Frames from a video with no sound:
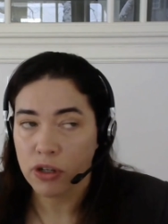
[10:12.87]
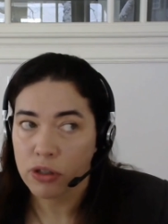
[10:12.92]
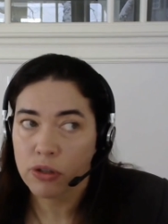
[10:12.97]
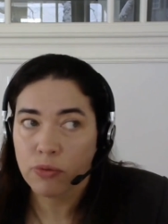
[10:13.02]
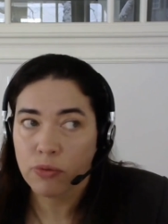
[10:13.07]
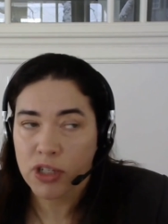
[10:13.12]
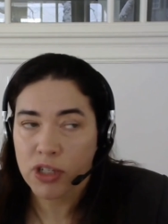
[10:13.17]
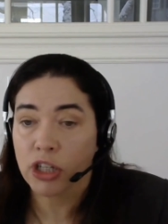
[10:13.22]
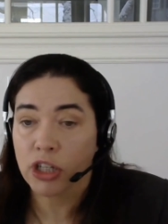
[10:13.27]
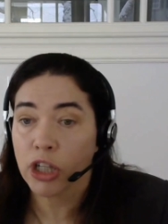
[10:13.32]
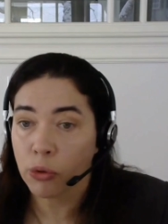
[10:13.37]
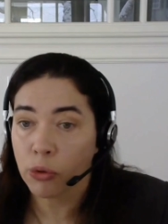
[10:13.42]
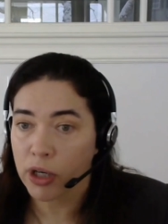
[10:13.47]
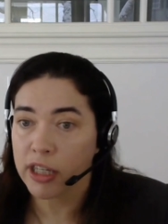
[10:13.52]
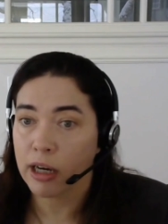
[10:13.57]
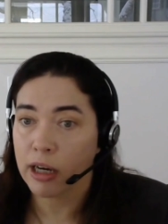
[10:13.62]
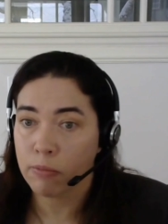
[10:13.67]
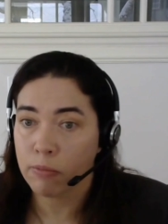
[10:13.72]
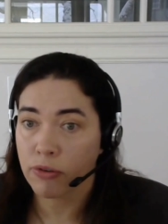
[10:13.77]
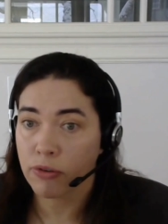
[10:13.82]
there was a
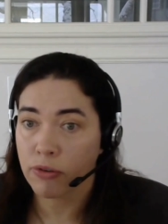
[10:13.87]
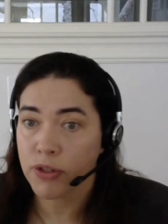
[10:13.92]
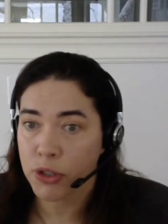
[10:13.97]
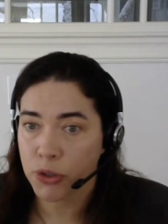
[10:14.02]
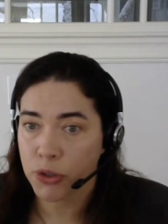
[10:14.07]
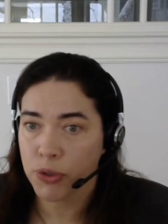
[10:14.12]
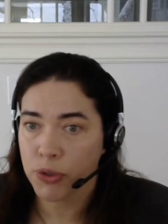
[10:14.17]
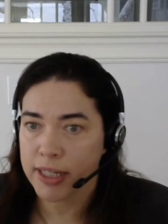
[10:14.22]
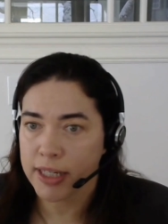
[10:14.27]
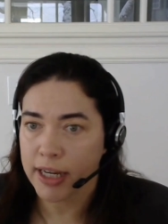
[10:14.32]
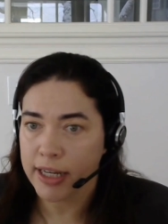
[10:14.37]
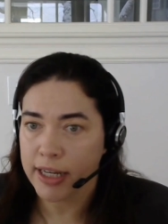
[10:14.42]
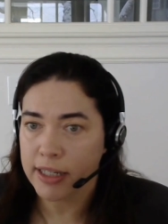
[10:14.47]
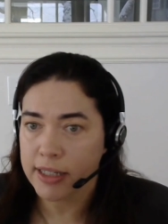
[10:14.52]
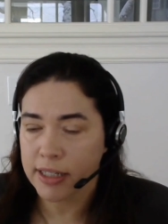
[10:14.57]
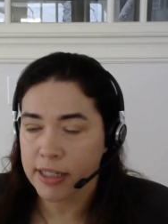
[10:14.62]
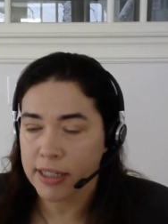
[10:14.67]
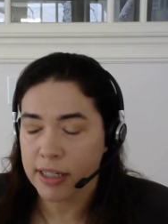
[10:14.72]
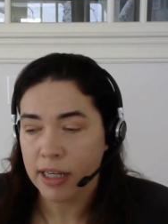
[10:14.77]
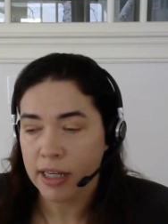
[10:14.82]
lower number of
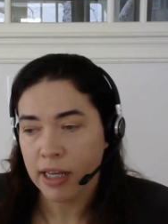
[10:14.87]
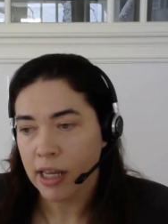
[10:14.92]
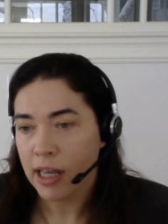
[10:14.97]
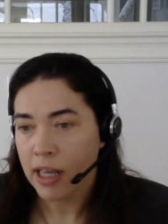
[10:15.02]
suicides,